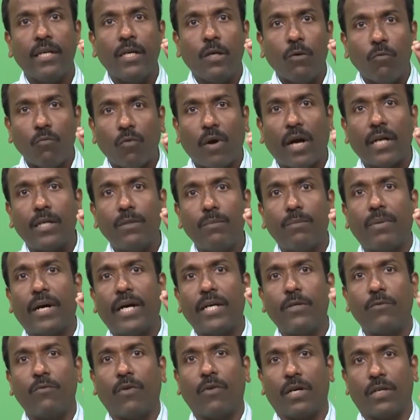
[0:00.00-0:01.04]
one by
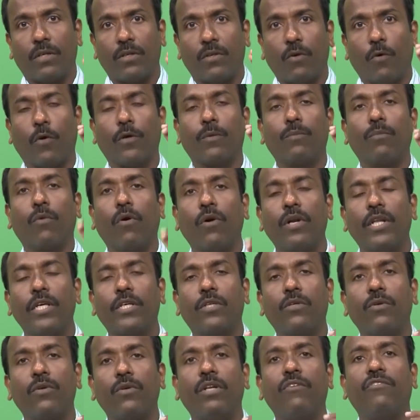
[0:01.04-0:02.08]
one or
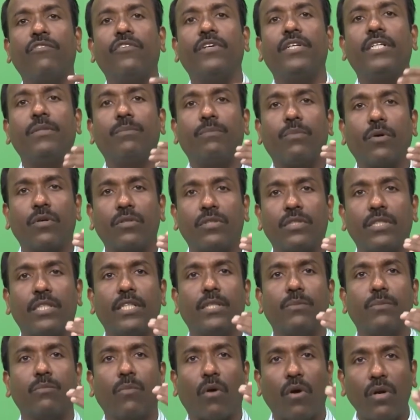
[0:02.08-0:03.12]
molecule if you are
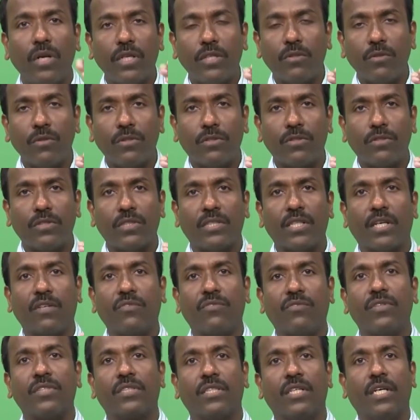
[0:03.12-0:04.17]
depositing molecules on
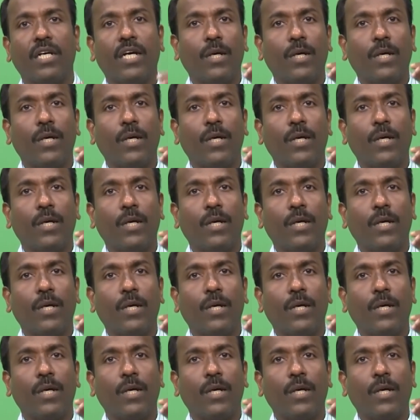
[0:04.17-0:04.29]
surface,